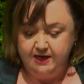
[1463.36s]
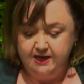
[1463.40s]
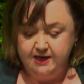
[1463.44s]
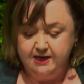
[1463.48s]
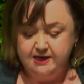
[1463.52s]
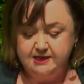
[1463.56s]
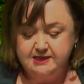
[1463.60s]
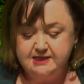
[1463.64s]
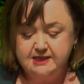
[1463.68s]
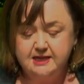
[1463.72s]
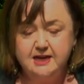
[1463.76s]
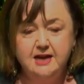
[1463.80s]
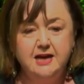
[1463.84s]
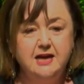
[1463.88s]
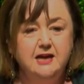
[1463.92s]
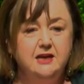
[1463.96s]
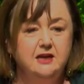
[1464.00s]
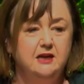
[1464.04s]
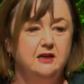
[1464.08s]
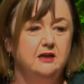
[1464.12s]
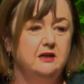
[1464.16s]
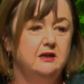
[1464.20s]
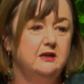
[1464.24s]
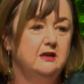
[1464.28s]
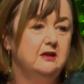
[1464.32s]
In
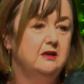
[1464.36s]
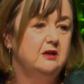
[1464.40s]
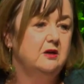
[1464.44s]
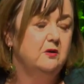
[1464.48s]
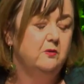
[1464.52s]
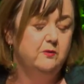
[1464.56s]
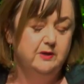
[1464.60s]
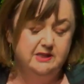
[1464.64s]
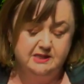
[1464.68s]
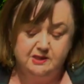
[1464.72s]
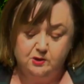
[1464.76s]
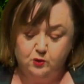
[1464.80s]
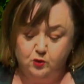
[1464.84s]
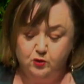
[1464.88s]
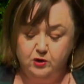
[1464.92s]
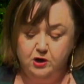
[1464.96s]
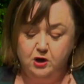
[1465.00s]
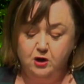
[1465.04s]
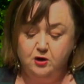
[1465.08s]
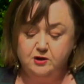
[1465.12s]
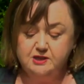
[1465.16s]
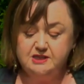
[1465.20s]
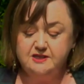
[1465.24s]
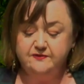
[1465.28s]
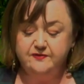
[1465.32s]
Dunedin, we saw a
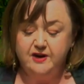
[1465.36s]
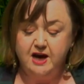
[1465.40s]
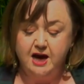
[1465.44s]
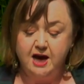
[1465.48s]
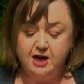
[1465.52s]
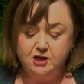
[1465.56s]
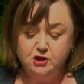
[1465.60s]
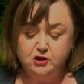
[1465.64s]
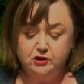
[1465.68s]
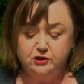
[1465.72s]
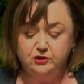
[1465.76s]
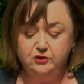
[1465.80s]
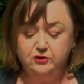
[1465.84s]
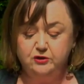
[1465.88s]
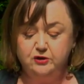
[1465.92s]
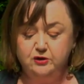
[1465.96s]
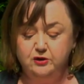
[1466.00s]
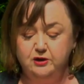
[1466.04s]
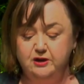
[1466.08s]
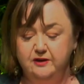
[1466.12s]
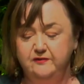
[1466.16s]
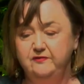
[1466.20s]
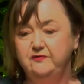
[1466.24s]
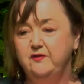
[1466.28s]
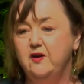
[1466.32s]
loss of
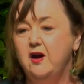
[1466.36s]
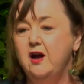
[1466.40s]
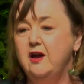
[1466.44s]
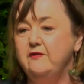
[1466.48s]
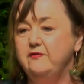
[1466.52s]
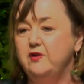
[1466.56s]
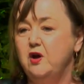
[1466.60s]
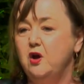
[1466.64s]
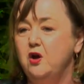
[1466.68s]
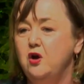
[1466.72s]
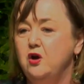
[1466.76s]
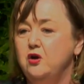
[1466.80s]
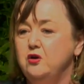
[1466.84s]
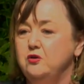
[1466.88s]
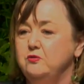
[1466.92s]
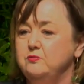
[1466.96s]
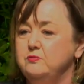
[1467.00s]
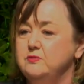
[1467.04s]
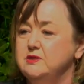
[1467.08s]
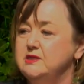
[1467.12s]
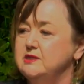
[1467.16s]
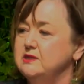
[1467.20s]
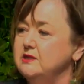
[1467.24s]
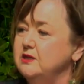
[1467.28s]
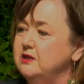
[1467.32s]
135
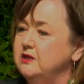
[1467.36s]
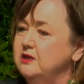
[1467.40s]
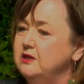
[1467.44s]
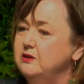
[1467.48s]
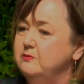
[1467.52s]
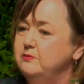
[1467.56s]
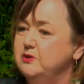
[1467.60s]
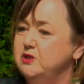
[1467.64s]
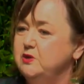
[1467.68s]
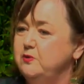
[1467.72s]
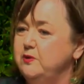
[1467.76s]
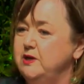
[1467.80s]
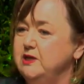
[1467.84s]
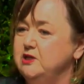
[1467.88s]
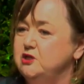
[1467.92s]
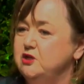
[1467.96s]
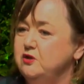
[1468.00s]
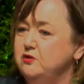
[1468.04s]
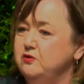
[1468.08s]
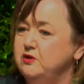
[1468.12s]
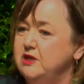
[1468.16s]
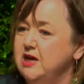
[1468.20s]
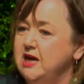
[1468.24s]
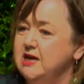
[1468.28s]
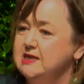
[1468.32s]
homes between
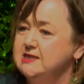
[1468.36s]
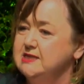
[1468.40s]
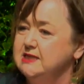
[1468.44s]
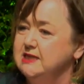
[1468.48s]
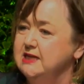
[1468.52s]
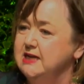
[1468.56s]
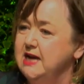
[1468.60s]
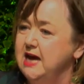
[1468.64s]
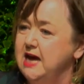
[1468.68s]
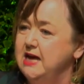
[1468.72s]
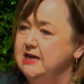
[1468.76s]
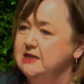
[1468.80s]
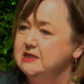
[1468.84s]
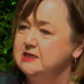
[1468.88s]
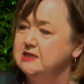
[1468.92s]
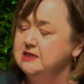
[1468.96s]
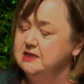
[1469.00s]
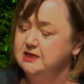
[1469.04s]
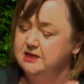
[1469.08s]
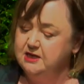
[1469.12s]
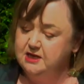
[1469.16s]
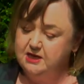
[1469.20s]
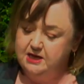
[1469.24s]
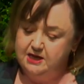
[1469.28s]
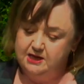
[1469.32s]
2008
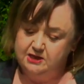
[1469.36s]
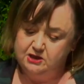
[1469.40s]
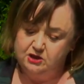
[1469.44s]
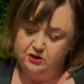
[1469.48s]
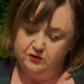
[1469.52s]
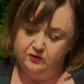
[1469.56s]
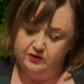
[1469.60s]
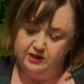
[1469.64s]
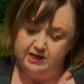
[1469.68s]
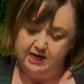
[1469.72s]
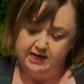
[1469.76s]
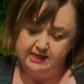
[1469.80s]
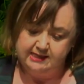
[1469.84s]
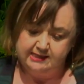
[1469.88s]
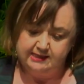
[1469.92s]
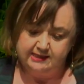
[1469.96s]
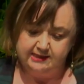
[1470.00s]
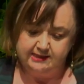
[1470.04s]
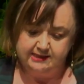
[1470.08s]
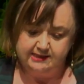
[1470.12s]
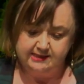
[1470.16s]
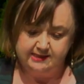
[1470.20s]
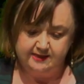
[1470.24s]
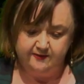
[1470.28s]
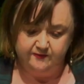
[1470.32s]
and
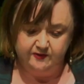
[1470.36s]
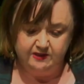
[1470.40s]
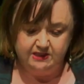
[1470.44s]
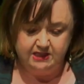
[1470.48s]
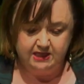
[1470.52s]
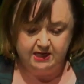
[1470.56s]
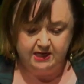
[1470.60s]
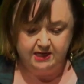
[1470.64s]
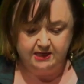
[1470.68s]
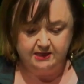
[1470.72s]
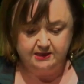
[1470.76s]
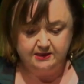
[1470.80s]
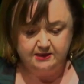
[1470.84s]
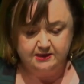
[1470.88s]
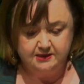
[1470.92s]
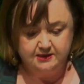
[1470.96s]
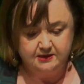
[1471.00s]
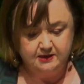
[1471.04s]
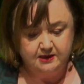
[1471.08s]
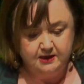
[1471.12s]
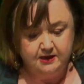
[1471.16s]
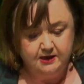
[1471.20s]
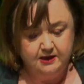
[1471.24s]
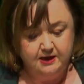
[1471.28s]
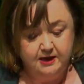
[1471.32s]
2017.
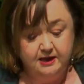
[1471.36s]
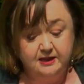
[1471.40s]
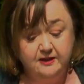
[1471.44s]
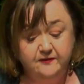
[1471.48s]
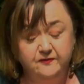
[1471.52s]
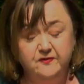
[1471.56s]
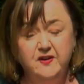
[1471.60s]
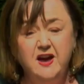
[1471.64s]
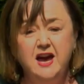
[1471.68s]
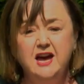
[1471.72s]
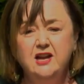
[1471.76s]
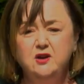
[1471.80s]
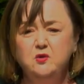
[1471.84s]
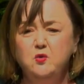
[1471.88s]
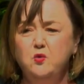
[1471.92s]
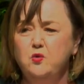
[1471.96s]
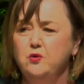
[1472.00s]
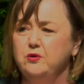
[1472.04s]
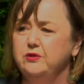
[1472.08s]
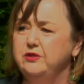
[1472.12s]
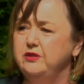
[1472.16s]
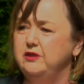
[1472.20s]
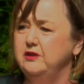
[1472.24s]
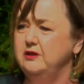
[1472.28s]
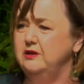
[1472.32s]
In the far
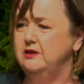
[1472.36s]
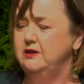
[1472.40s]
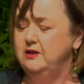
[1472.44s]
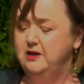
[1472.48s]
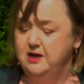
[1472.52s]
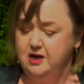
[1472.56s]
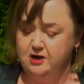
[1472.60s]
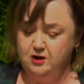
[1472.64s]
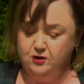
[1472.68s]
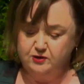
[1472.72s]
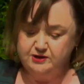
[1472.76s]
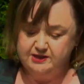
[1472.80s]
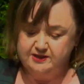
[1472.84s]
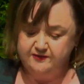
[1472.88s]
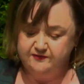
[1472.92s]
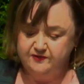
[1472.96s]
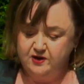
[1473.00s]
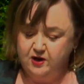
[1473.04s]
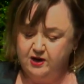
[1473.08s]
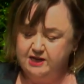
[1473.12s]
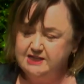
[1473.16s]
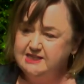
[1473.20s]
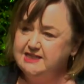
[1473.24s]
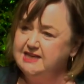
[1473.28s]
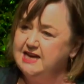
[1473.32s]
north, a loss of
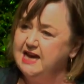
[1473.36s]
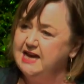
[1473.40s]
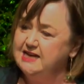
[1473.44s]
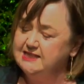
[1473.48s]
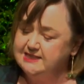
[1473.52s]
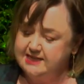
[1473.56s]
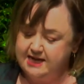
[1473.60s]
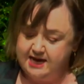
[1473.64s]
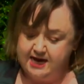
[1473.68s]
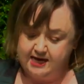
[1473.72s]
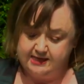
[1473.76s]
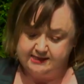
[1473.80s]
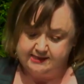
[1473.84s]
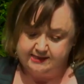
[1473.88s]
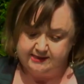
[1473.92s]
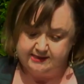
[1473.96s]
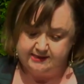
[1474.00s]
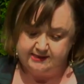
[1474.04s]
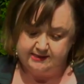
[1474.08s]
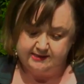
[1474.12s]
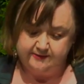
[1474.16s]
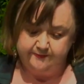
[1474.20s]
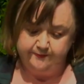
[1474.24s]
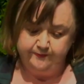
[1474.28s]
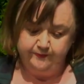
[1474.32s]
98
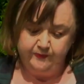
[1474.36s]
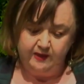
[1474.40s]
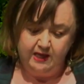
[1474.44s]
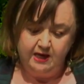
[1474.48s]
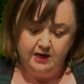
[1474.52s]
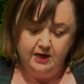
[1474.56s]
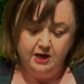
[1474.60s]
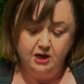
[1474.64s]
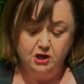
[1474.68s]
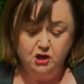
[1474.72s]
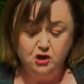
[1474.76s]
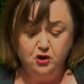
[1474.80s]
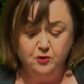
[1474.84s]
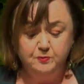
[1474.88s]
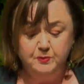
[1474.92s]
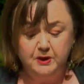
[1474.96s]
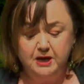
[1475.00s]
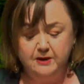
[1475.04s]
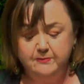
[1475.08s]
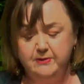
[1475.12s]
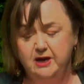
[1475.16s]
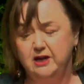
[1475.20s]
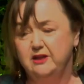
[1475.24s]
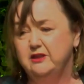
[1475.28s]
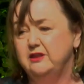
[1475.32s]
houses. In New
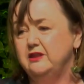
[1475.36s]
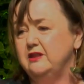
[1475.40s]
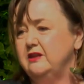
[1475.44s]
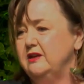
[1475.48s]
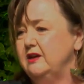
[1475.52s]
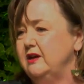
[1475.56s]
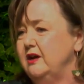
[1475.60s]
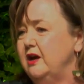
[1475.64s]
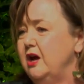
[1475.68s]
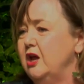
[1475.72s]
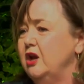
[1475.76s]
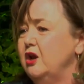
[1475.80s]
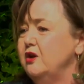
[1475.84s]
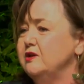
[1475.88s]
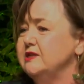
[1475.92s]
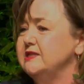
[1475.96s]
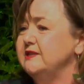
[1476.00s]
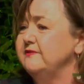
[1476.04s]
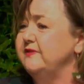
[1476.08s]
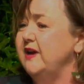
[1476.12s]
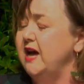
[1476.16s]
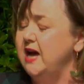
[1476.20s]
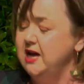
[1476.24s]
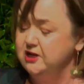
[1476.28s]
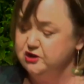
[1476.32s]
Plymouth, a loss
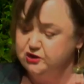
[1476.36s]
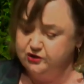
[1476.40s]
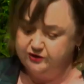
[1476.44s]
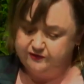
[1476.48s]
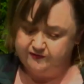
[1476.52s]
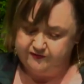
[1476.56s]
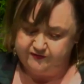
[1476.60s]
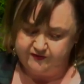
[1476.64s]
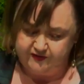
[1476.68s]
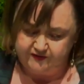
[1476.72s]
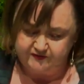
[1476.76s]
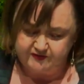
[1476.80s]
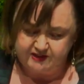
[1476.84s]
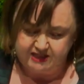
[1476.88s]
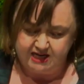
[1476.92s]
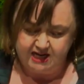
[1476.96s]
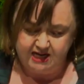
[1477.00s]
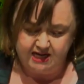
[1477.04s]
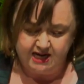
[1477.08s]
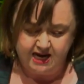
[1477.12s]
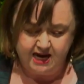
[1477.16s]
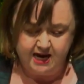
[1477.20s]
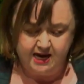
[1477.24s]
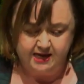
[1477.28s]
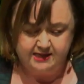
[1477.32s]
of
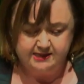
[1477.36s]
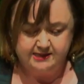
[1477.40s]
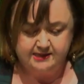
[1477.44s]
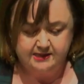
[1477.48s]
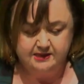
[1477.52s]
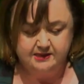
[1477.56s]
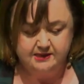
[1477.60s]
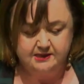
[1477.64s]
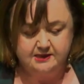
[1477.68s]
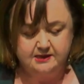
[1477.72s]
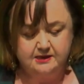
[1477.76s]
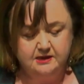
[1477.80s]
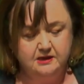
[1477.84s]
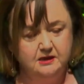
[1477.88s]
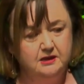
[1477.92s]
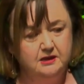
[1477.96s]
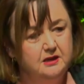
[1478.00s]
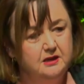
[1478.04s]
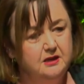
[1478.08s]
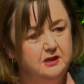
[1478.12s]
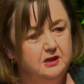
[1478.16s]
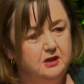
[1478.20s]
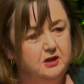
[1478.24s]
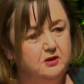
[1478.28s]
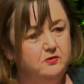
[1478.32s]
115 houses.
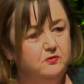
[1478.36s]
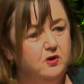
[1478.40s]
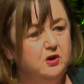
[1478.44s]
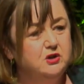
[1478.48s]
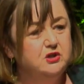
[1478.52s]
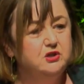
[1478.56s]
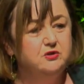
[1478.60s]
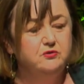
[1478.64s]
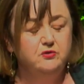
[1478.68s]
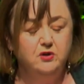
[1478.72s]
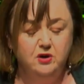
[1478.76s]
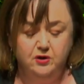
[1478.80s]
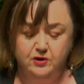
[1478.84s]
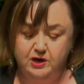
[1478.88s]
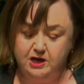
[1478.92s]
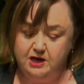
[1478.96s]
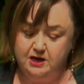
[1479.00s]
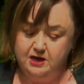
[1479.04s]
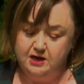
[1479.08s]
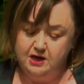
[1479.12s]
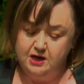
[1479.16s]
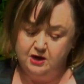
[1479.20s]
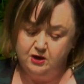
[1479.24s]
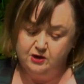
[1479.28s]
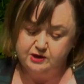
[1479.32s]
In
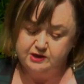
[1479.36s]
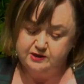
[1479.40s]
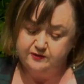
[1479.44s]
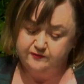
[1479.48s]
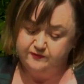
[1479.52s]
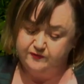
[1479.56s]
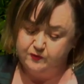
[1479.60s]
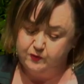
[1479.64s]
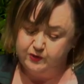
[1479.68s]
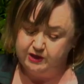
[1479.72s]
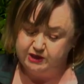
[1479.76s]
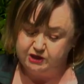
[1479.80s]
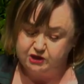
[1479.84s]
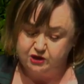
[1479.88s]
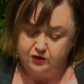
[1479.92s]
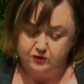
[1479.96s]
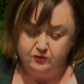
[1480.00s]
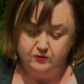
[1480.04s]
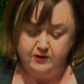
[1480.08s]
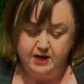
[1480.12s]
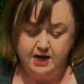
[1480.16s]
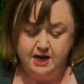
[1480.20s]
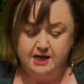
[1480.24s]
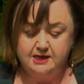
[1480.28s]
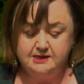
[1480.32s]
Rotorua, a loss of
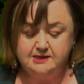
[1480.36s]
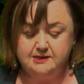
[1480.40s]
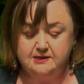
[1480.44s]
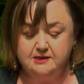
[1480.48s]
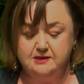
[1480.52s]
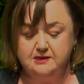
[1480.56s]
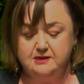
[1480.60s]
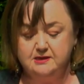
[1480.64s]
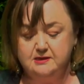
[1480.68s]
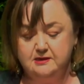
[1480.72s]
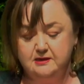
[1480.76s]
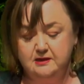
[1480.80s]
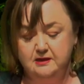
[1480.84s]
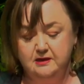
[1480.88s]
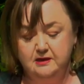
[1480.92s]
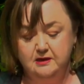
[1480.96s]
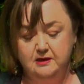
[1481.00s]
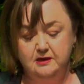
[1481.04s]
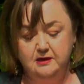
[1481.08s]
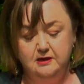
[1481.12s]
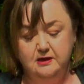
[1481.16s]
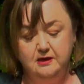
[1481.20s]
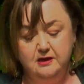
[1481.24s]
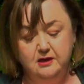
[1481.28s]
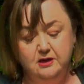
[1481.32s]
42 houses.
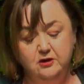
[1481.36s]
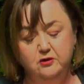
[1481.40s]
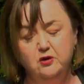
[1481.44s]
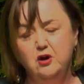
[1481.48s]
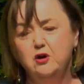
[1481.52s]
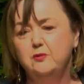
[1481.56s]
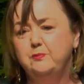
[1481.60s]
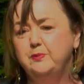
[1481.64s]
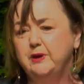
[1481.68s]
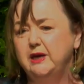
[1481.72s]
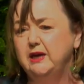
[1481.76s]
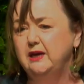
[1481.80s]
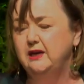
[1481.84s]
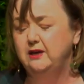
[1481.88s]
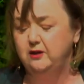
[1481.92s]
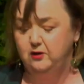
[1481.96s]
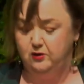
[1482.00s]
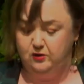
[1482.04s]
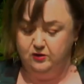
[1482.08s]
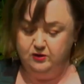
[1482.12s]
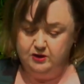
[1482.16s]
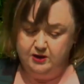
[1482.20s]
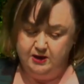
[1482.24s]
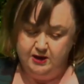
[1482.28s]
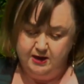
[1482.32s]
In
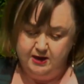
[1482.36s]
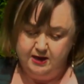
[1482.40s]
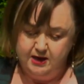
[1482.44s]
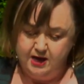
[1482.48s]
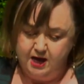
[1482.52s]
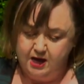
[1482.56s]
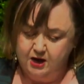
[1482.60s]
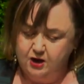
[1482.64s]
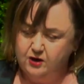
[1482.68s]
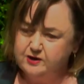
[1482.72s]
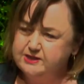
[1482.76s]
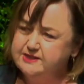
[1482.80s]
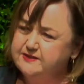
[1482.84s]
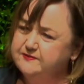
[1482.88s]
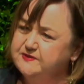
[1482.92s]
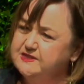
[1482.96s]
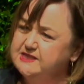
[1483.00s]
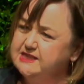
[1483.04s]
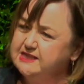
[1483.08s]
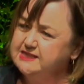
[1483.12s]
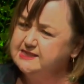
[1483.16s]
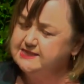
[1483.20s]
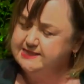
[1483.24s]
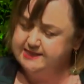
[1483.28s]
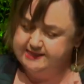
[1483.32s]
Ruapehu, a loss of
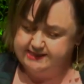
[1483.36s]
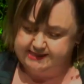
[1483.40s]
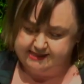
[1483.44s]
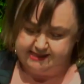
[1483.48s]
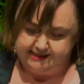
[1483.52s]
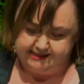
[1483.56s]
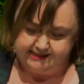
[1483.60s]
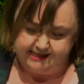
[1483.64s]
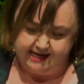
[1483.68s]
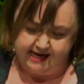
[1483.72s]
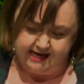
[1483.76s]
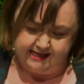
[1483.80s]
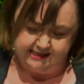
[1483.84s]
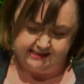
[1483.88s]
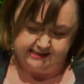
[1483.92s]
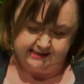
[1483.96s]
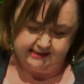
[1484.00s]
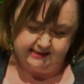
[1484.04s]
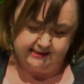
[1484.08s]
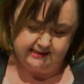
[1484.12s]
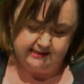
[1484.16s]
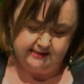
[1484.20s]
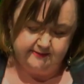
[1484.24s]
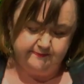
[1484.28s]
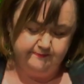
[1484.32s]
66
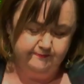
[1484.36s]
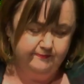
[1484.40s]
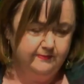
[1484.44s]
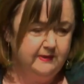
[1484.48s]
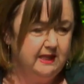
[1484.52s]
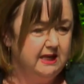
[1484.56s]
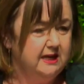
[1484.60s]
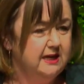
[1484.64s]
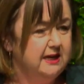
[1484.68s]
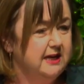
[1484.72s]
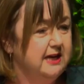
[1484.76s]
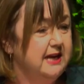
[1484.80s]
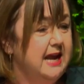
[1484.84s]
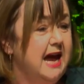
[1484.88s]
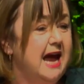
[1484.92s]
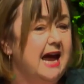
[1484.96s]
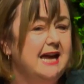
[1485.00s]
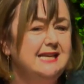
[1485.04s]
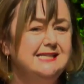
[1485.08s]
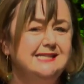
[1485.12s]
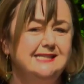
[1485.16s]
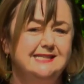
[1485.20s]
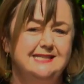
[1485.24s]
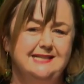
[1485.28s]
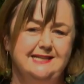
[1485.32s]
houses. In
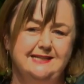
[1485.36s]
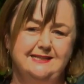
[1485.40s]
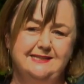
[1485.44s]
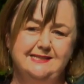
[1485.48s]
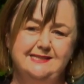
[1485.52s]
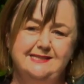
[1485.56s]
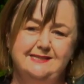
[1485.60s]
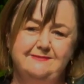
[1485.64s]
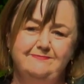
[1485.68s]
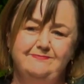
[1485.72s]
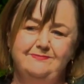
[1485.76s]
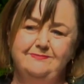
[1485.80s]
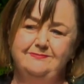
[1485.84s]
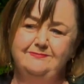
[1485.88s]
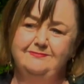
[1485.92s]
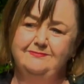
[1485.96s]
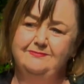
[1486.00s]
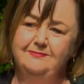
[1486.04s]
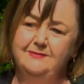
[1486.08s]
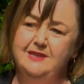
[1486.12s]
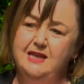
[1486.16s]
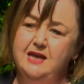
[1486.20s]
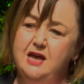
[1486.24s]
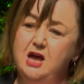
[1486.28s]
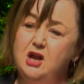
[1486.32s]
Hastings,
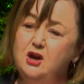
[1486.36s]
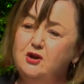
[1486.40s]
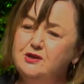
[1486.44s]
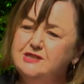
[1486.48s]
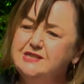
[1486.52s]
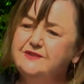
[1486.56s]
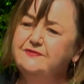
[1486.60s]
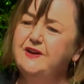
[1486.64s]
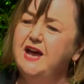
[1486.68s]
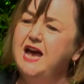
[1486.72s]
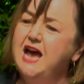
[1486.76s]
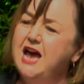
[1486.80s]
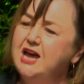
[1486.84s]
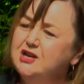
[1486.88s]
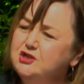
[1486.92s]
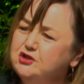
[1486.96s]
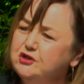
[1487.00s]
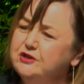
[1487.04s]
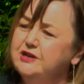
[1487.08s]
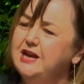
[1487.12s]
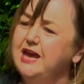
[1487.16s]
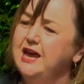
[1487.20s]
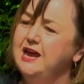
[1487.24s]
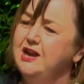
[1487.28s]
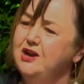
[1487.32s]
a loss of
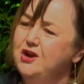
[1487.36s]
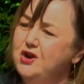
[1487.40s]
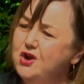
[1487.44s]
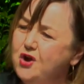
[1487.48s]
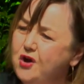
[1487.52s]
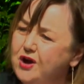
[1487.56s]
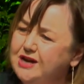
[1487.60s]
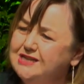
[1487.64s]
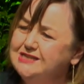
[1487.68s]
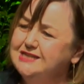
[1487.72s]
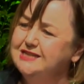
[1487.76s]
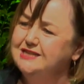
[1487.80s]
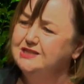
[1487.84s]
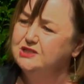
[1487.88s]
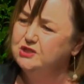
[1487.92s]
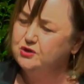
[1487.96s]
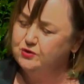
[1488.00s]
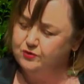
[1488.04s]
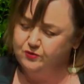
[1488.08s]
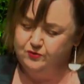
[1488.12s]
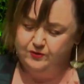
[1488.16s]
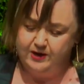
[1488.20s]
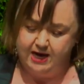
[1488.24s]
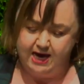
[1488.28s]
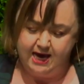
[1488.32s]

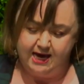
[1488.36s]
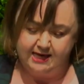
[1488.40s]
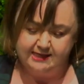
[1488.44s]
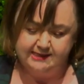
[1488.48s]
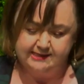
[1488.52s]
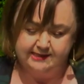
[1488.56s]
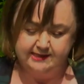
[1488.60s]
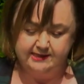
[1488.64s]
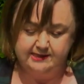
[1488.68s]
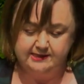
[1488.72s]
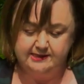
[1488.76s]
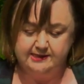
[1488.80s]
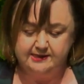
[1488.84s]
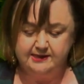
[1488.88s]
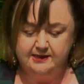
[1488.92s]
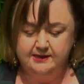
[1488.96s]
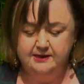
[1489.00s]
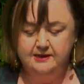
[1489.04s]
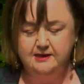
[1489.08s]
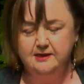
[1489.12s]
192 houses.